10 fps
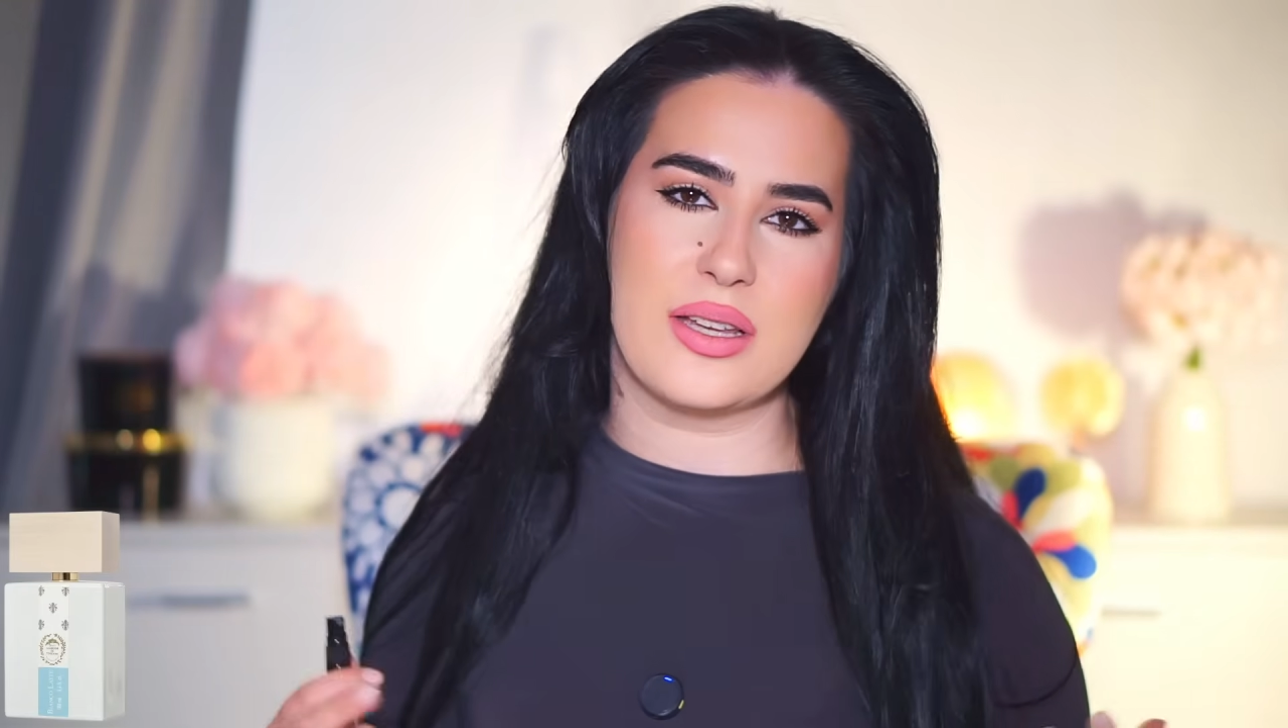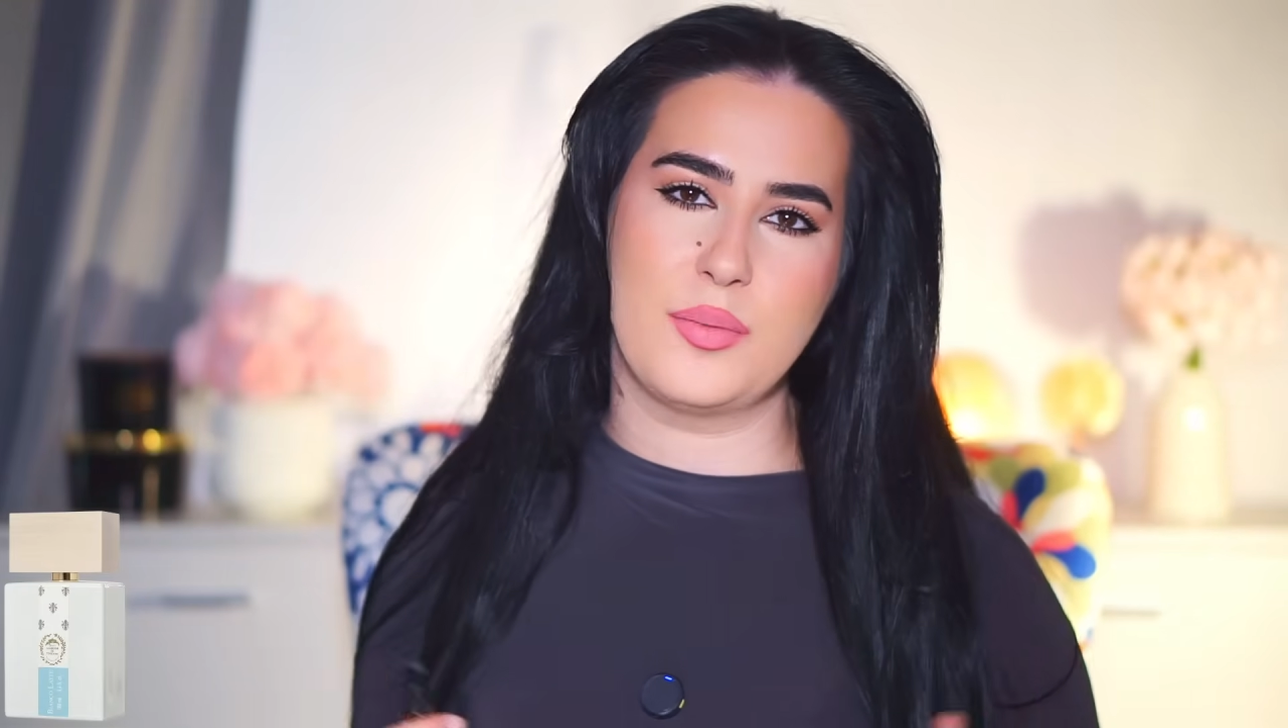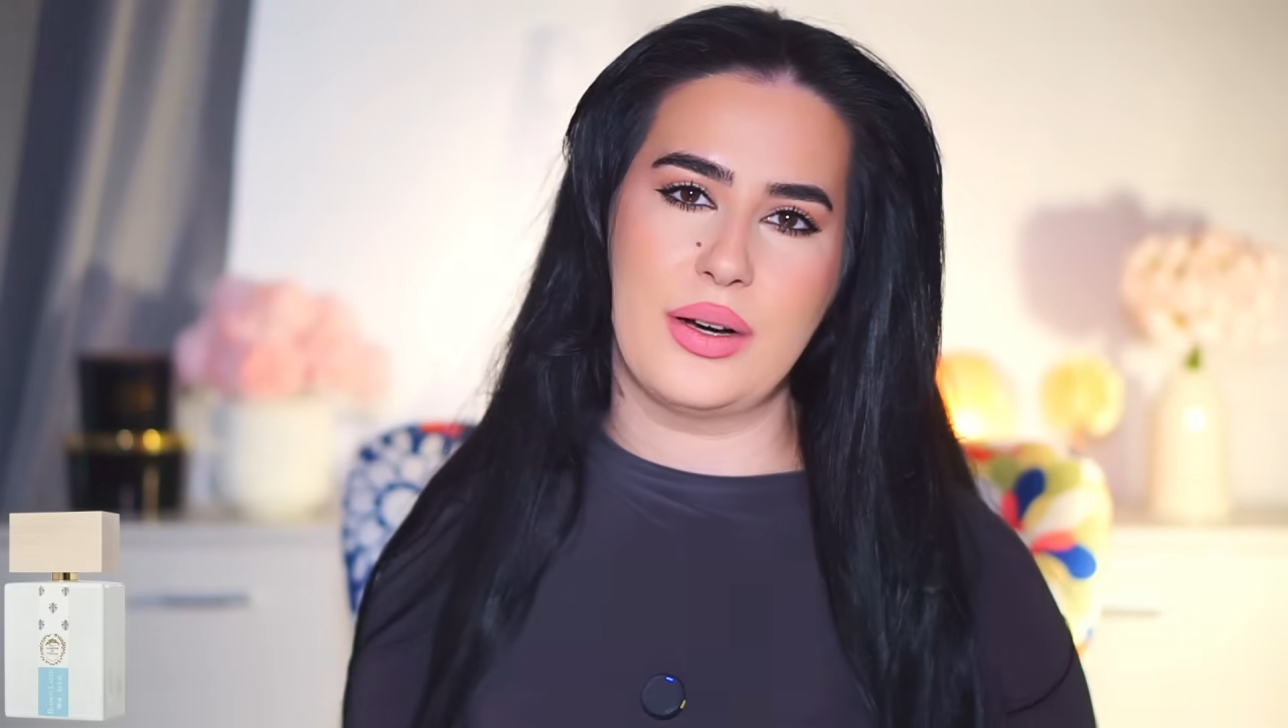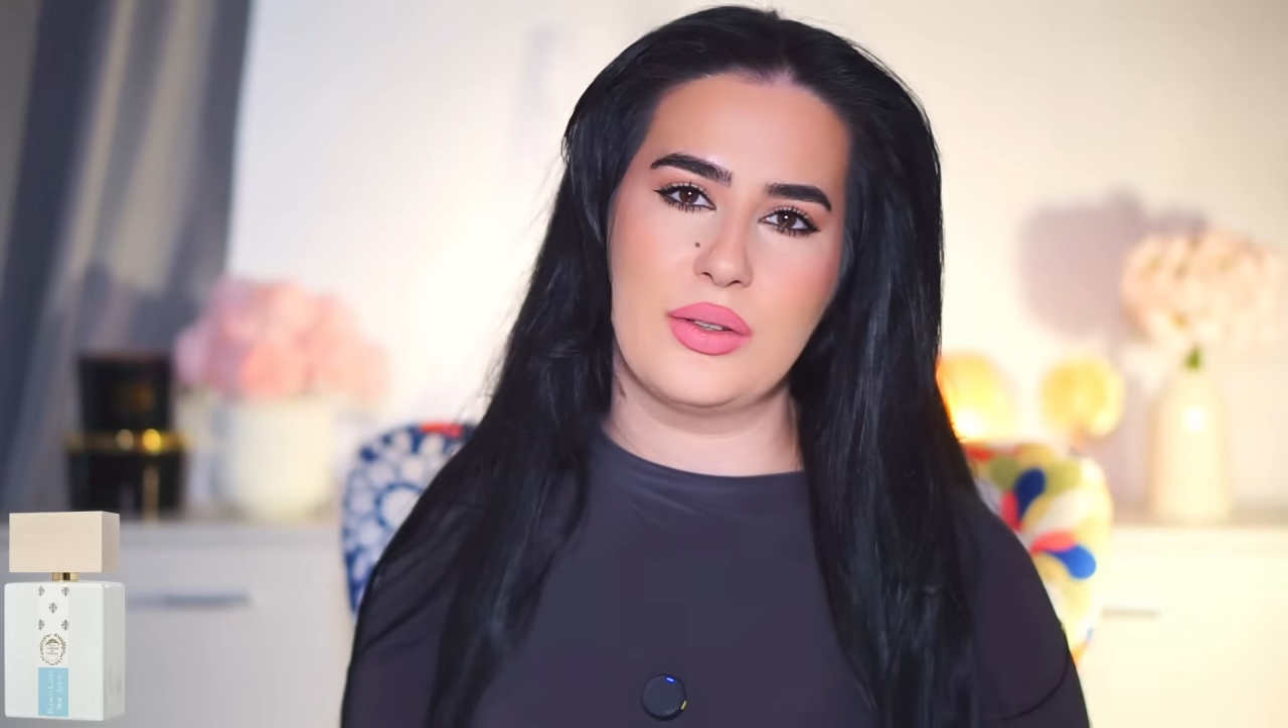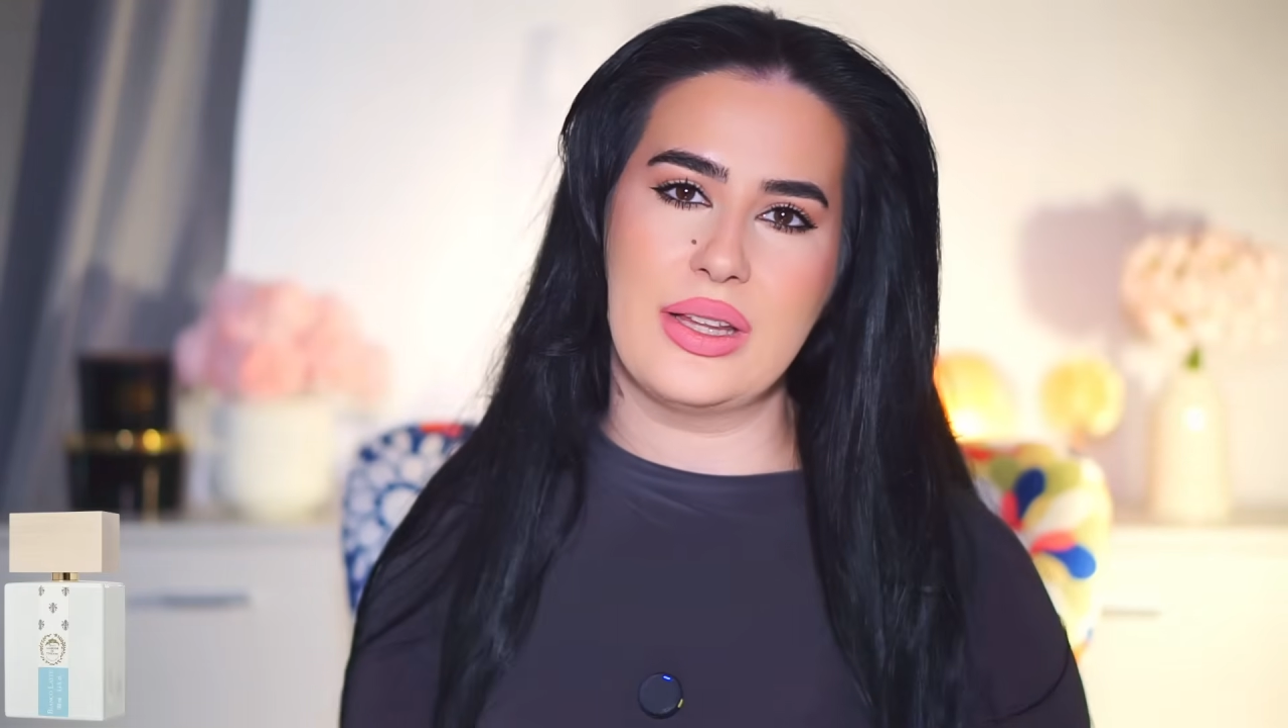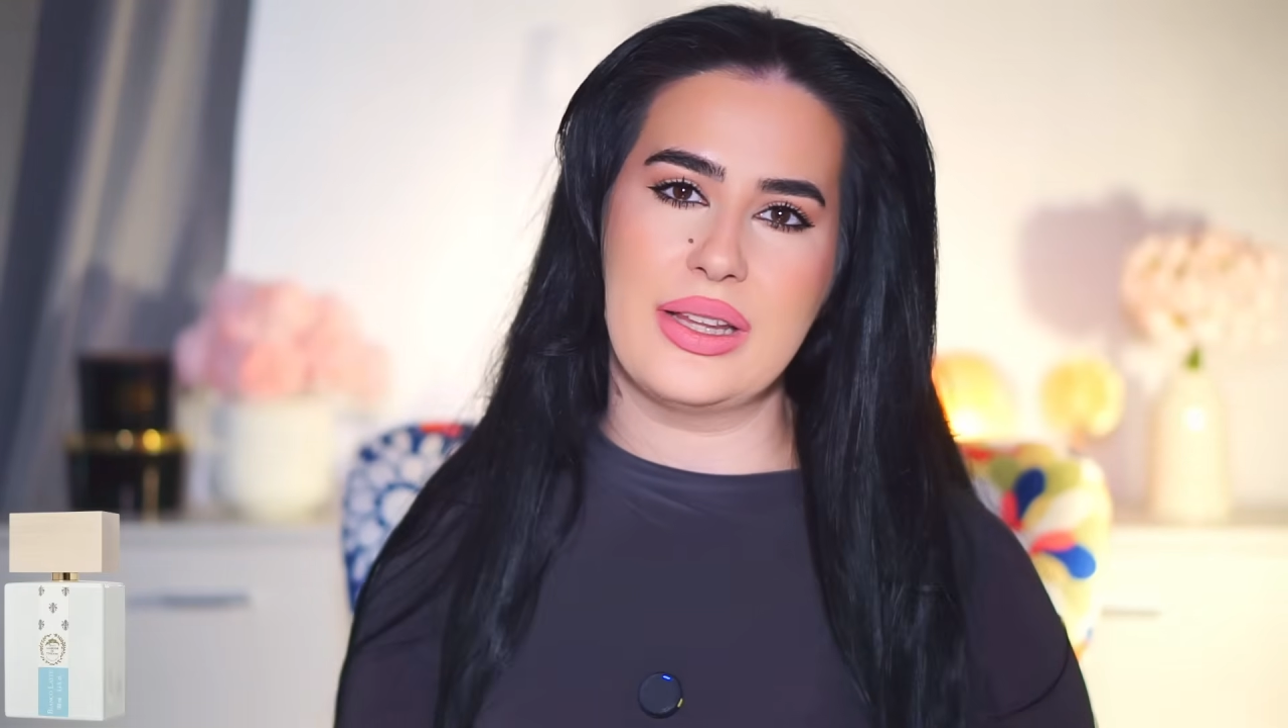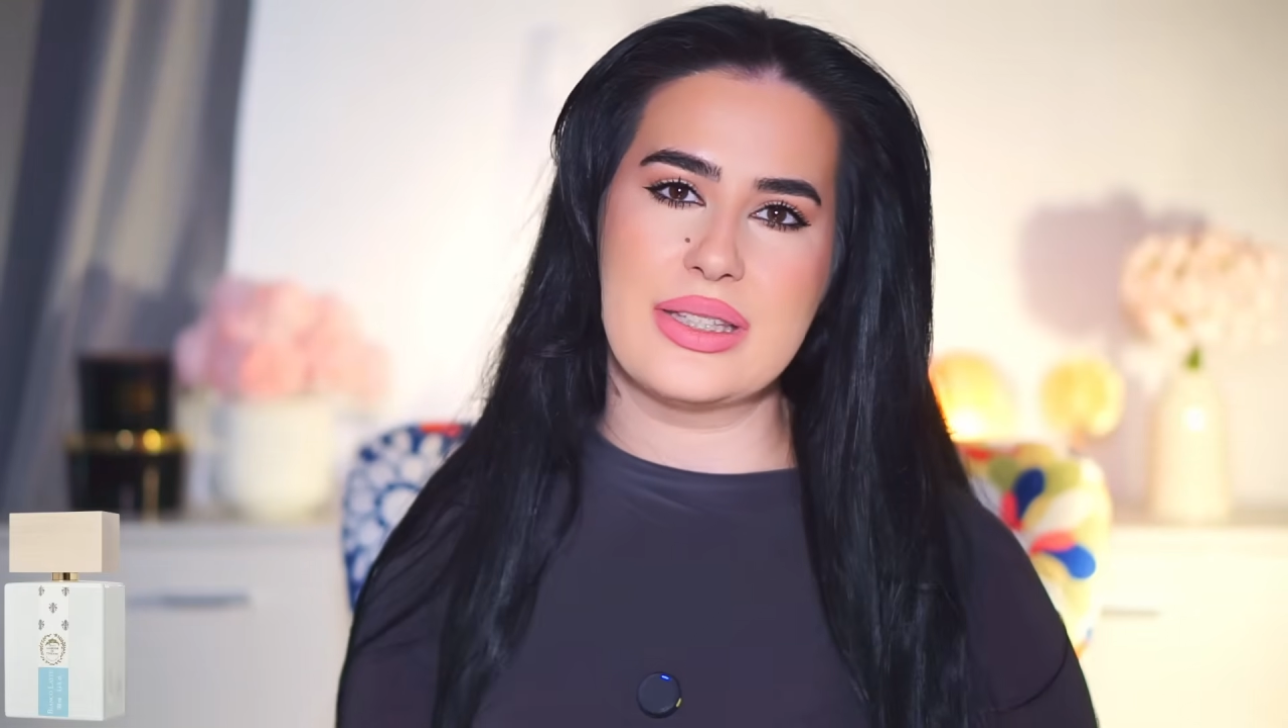about it.